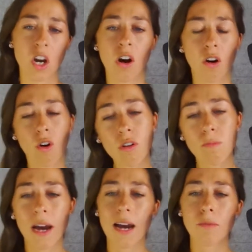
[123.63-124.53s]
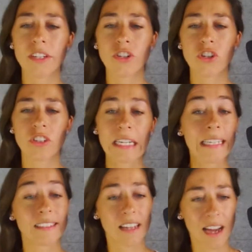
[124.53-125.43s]
All published
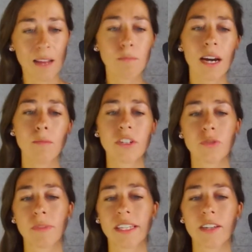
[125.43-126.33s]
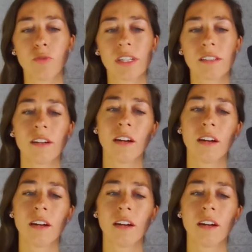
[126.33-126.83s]
and unpublished material,